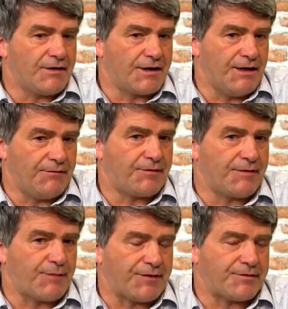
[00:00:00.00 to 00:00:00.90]

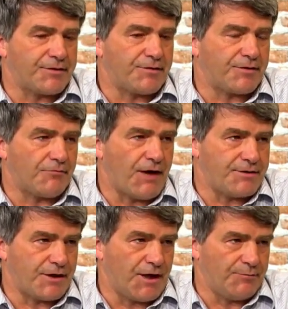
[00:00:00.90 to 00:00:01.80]
gives passengers the right
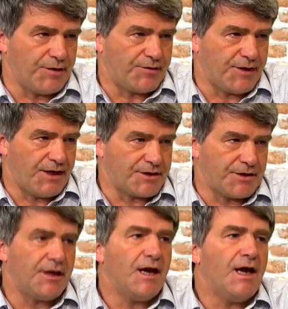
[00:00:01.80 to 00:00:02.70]
to
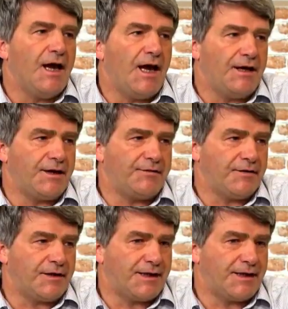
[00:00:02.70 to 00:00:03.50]
compensation. It isn't